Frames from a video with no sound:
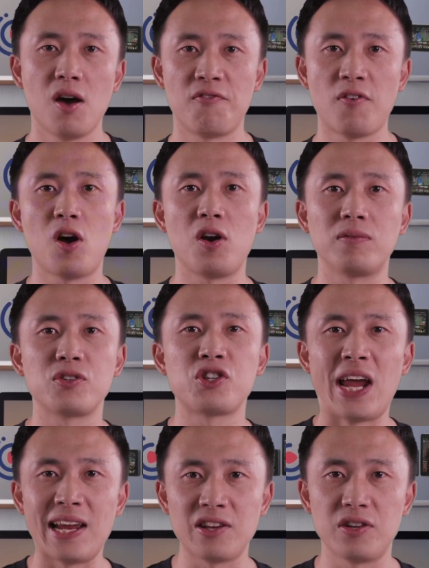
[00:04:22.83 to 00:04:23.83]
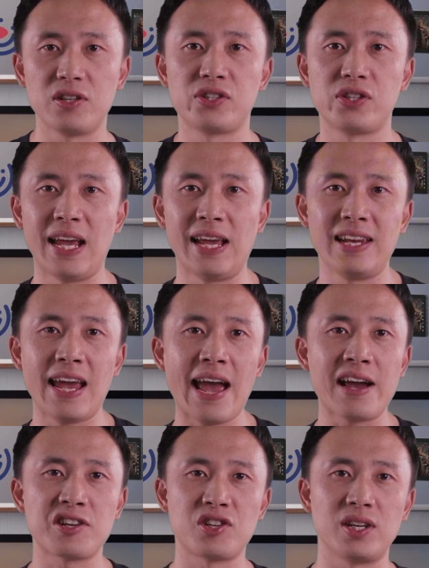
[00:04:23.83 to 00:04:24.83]
volume changes, and the
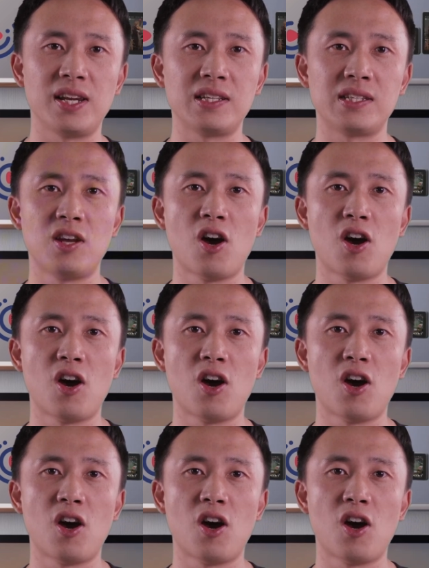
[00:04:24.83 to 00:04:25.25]
action is